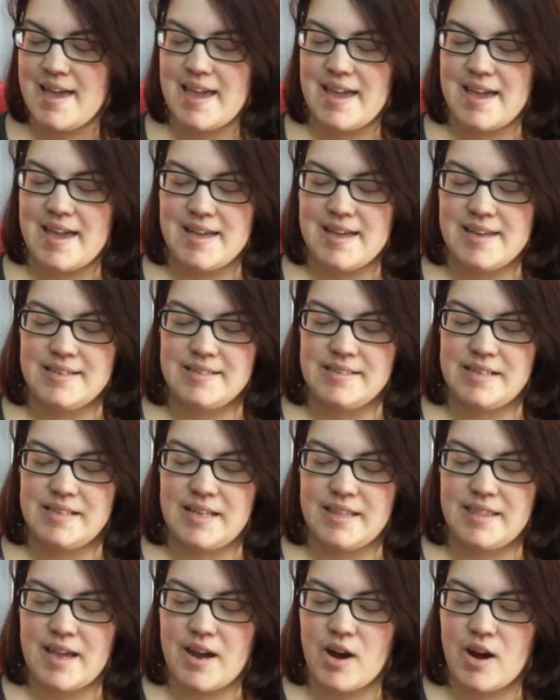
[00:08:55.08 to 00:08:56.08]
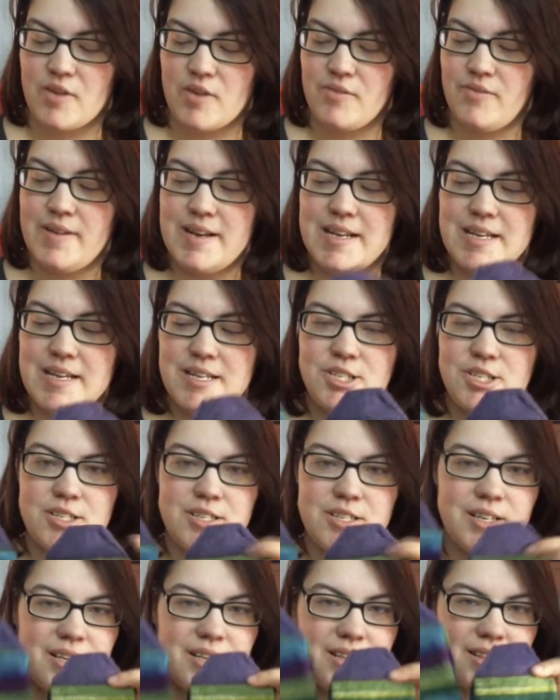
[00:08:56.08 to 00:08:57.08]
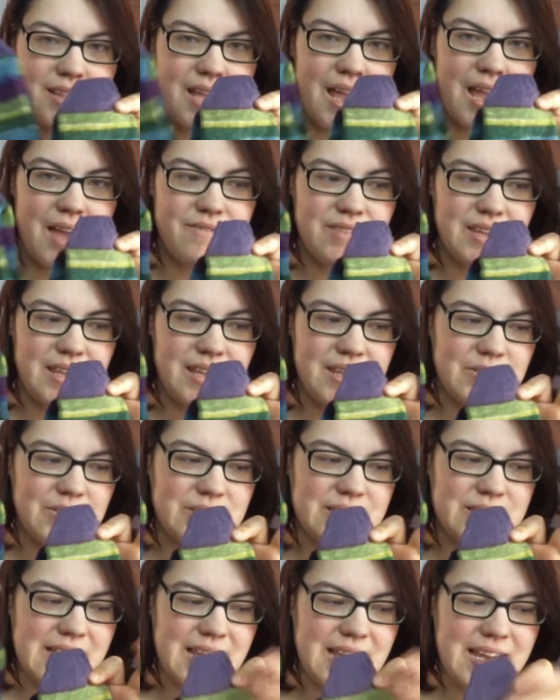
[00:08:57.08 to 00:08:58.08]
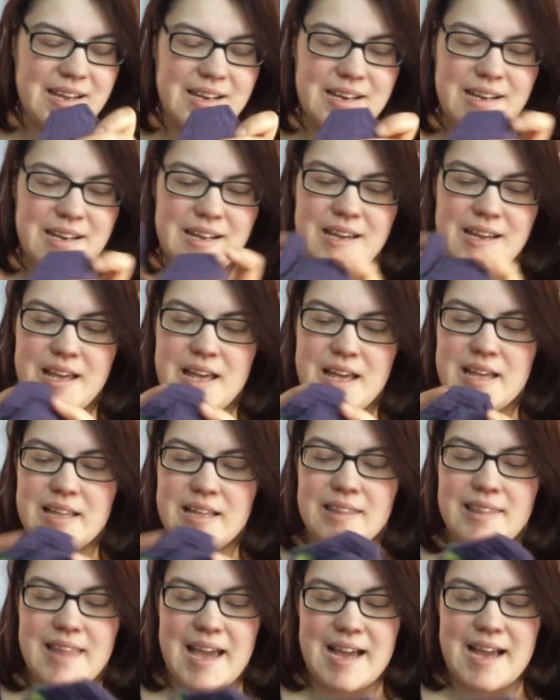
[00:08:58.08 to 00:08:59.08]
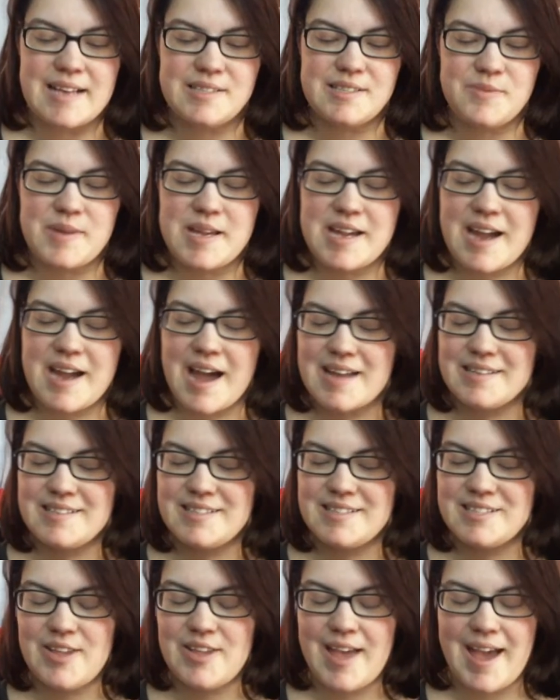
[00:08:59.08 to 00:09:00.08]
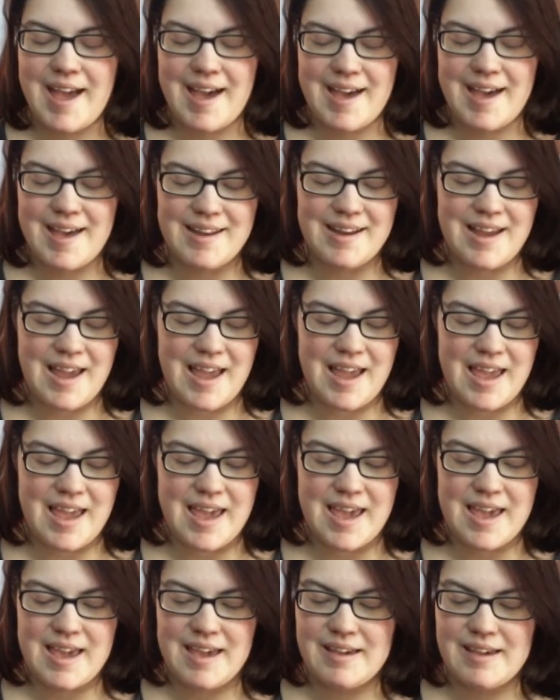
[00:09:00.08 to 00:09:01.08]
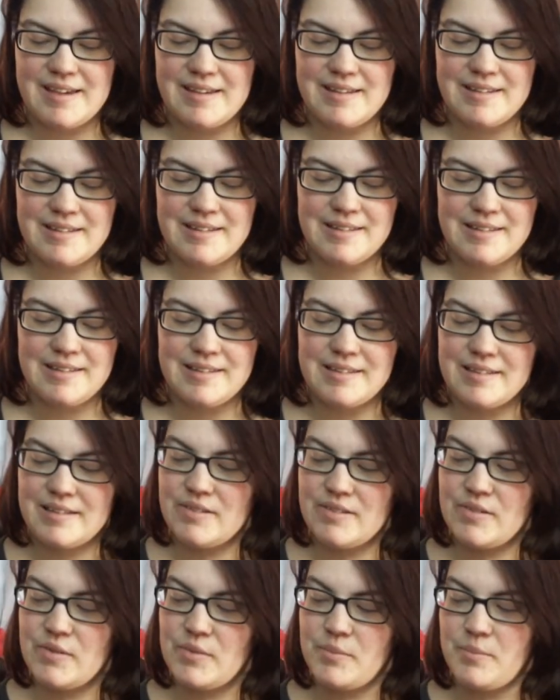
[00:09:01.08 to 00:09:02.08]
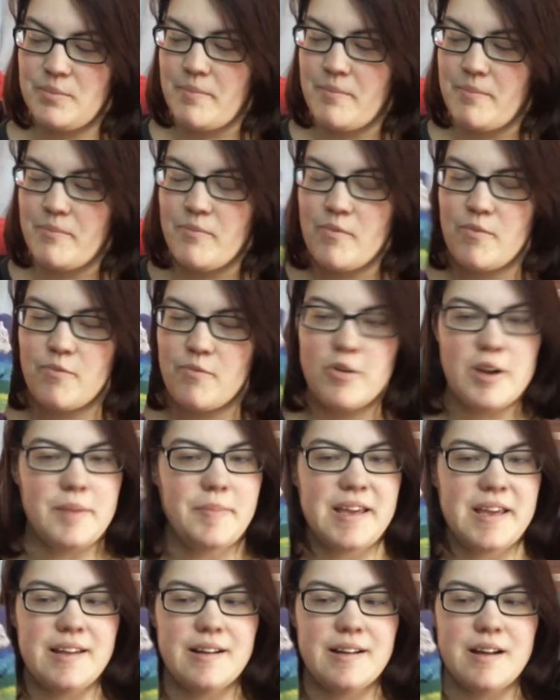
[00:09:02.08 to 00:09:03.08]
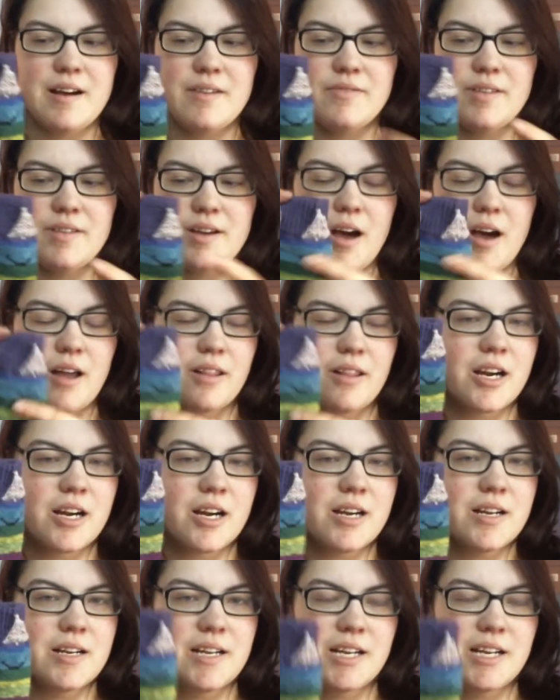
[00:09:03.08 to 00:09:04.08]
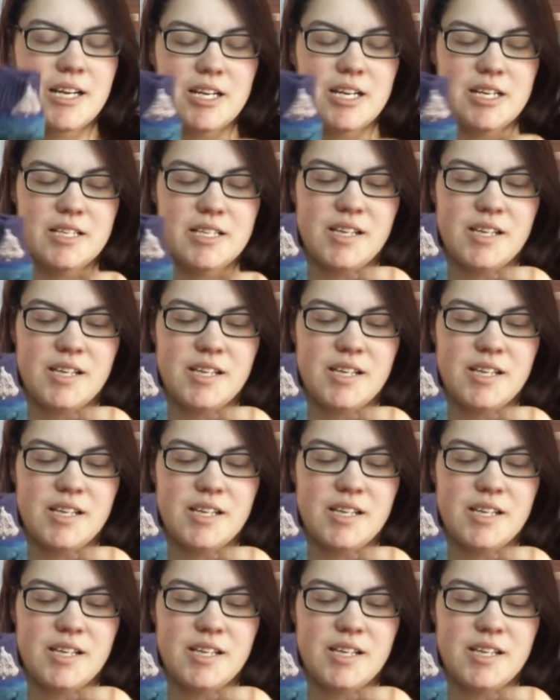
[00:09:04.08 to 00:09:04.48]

and they are finished. They have the heels in. Last week I still had a repeat of the color to